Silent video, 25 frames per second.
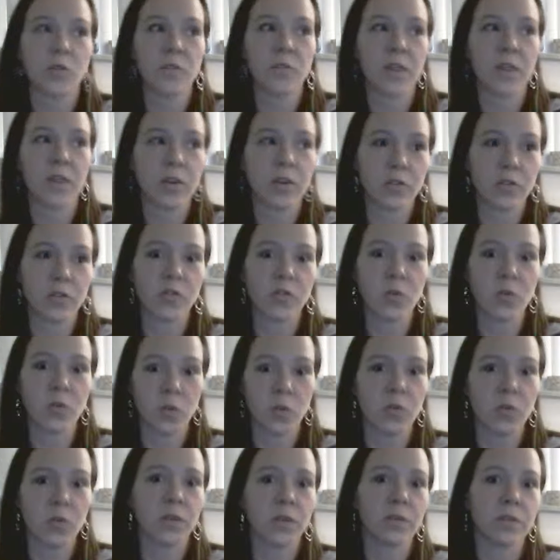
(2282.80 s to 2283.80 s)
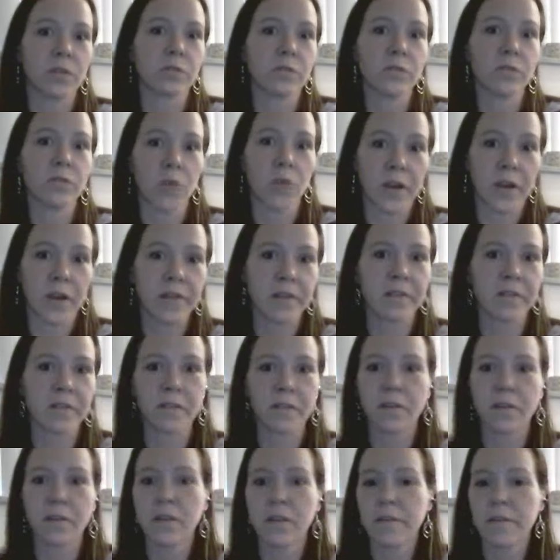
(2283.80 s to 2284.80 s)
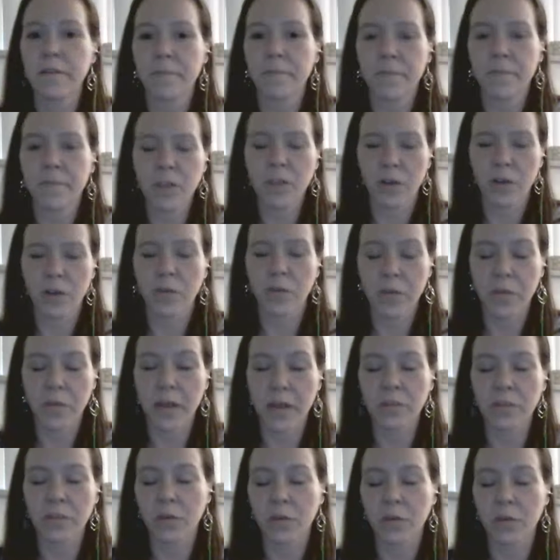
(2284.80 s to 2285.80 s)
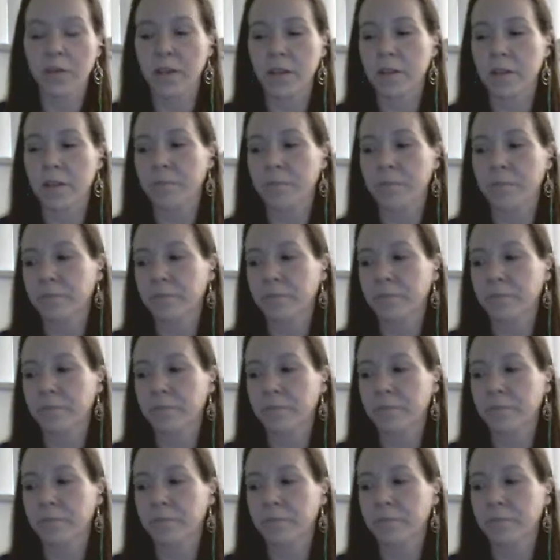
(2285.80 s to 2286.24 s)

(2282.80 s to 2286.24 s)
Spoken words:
her school and grades and, that sort of thing.